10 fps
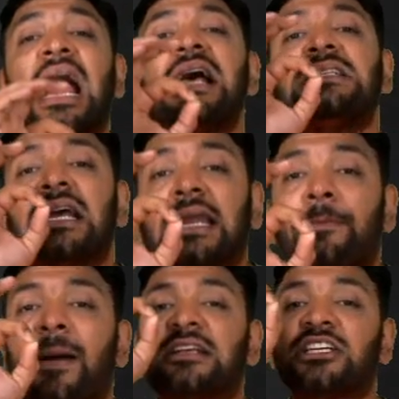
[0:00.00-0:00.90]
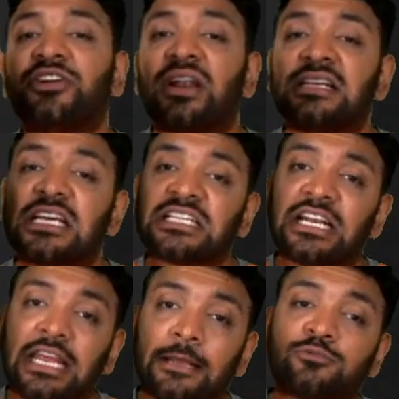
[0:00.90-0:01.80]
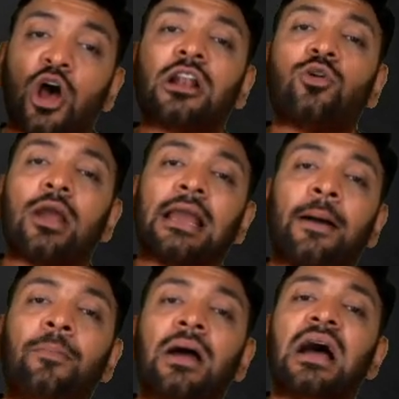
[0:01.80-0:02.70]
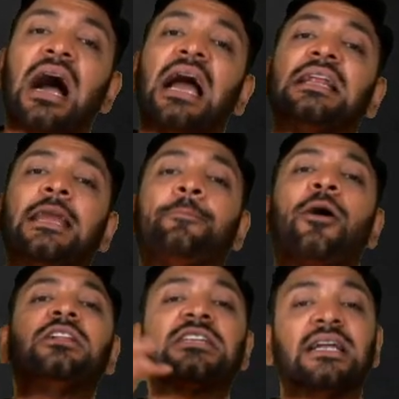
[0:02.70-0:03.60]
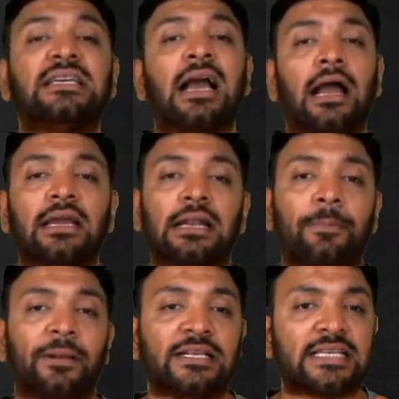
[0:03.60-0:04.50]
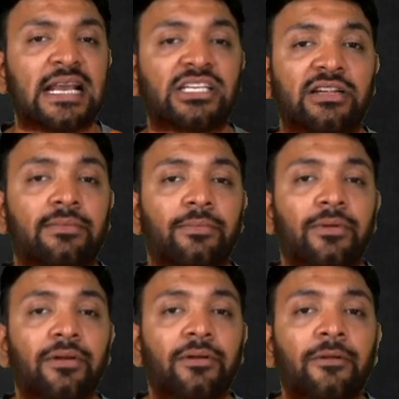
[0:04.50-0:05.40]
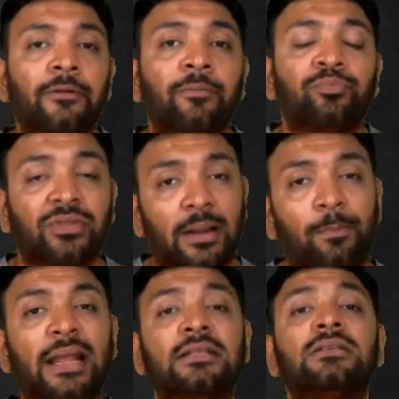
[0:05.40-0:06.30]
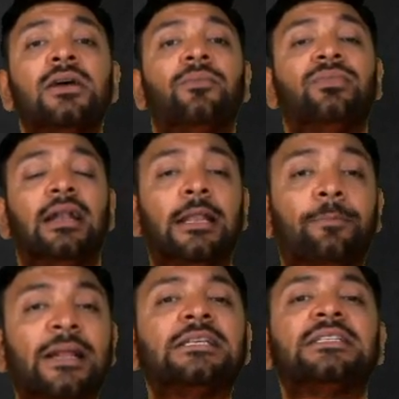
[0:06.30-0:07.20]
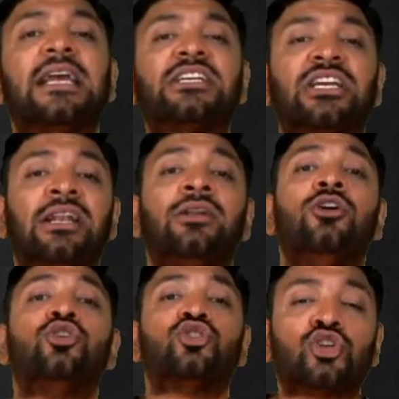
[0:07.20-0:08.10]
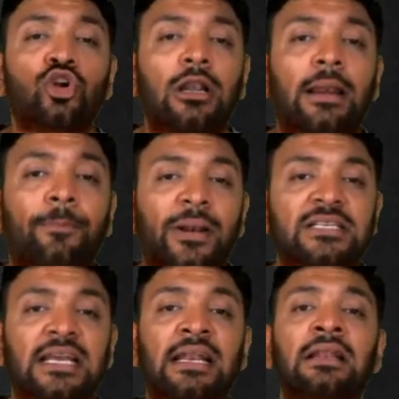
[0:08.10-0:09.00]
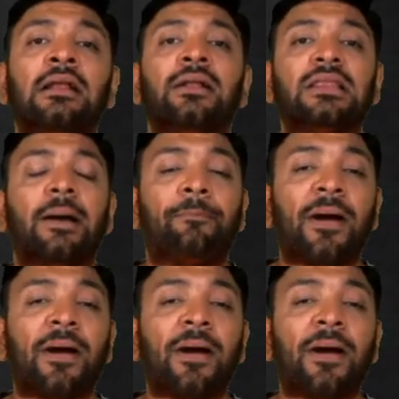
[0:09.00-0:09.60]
As the capacity utilization keeps on going up, I keep on charging higher depreciation. That means the depreciation should represent the